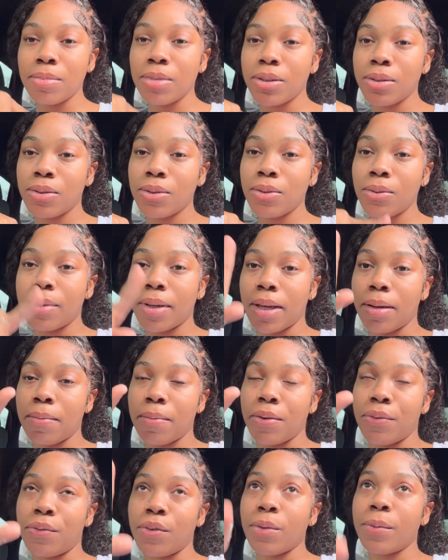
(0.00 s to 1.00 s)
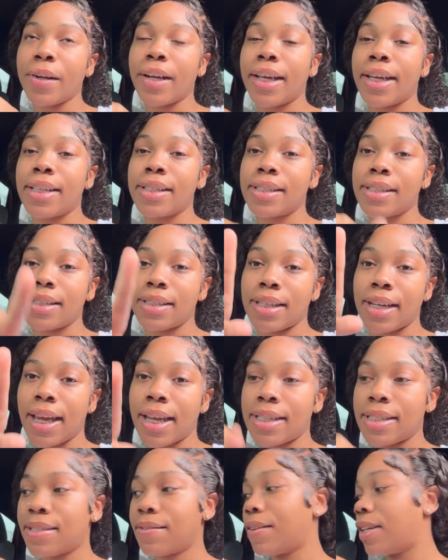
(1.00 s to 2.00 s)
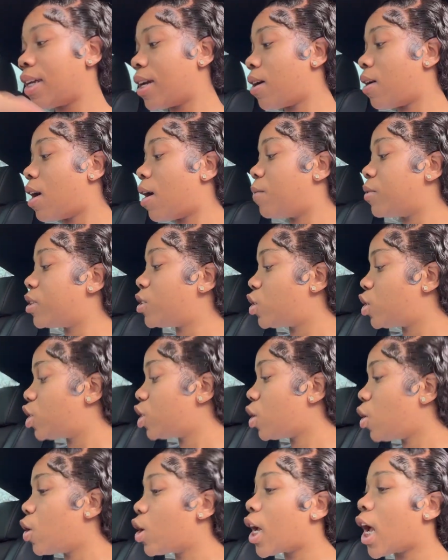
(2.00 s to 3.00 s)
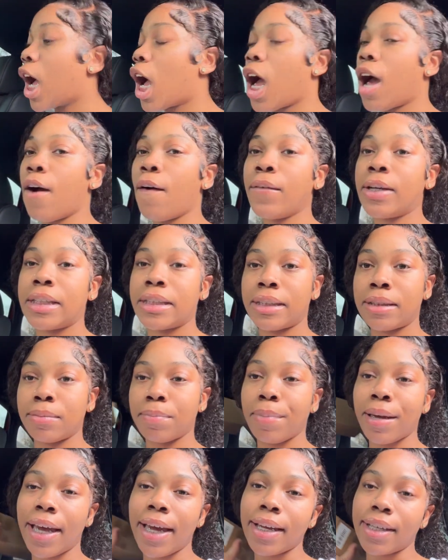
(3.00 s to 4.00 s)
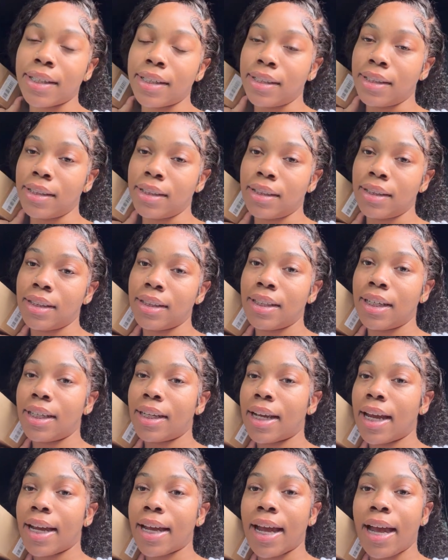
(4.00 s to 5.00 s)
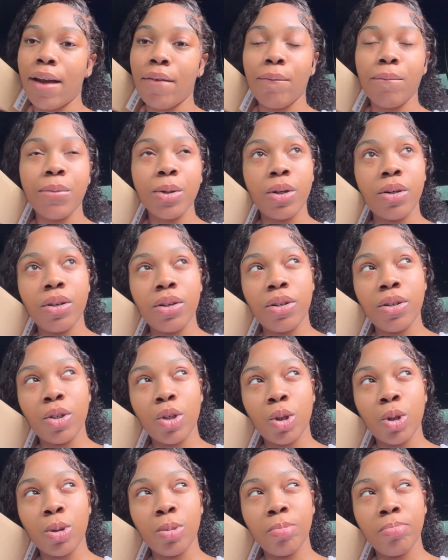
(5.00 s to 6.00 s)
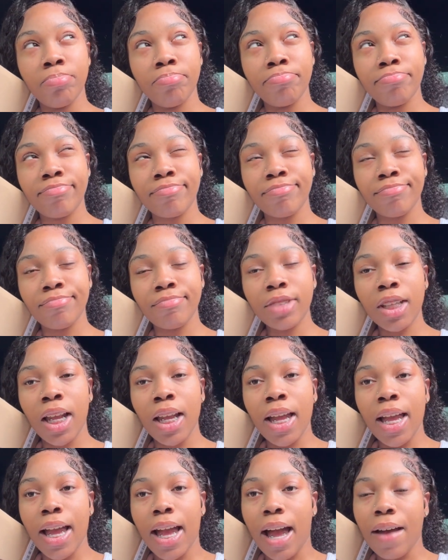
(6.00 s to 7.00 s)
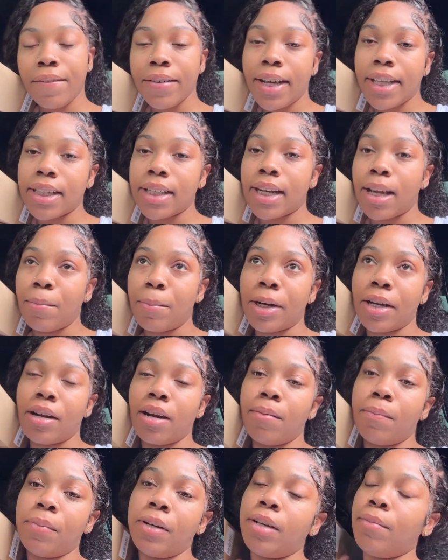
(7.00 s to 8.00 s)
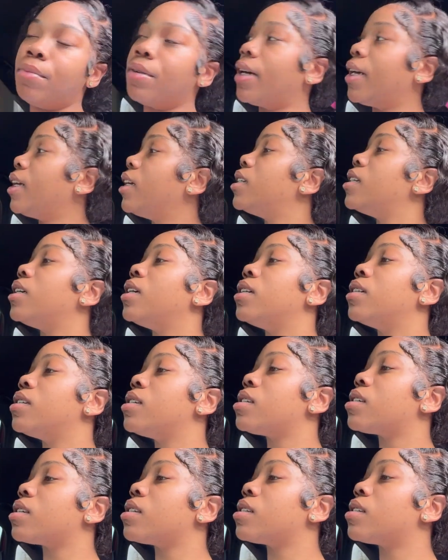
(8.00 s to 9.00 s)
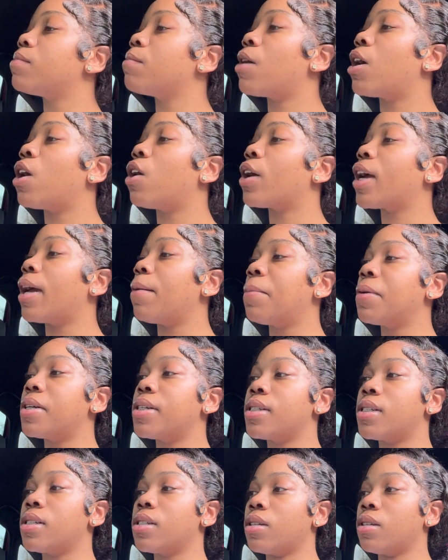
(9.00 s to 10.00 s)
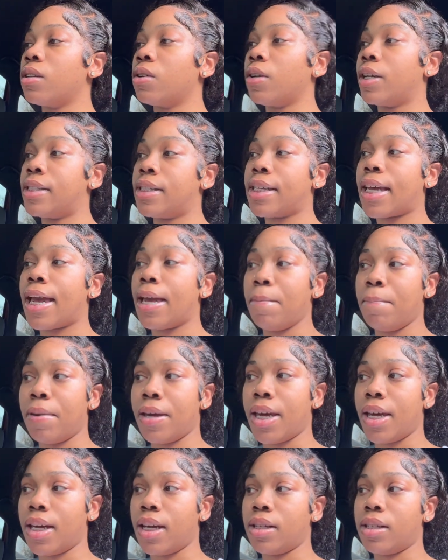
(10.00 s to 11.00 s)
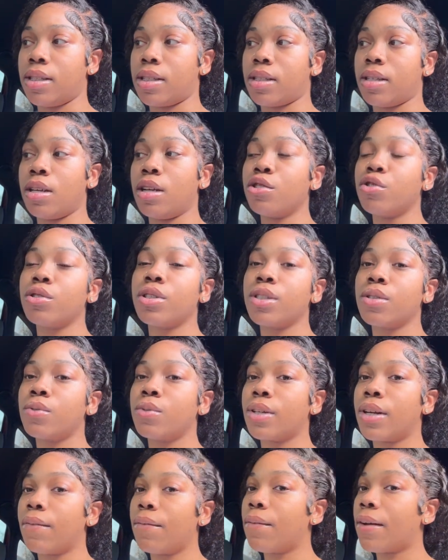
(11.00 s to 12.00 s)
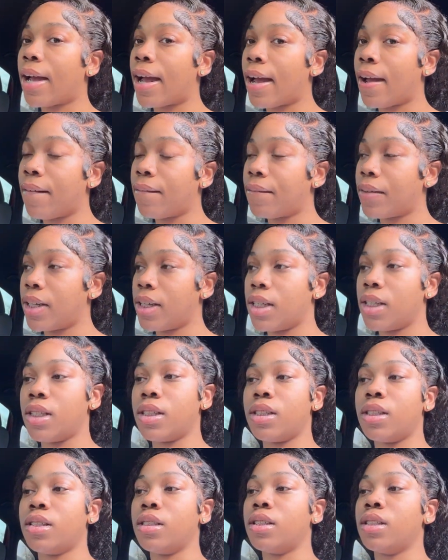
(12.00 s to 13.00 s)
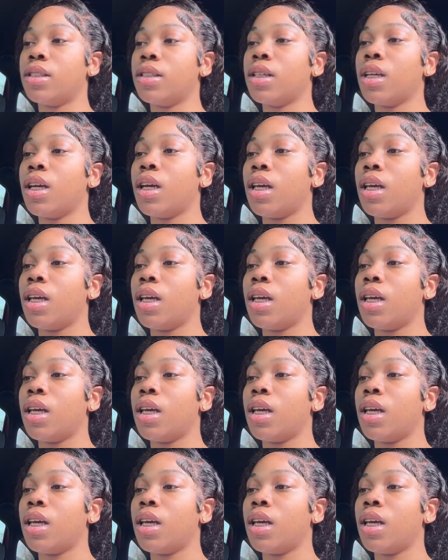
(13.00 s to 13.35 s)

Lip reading: YouTube, and before we get into today's video, I want to show y'all this package that I got from, I forgot the name of the company, but it is a small cable concealer. It's an 8-pack and it's 125 inches.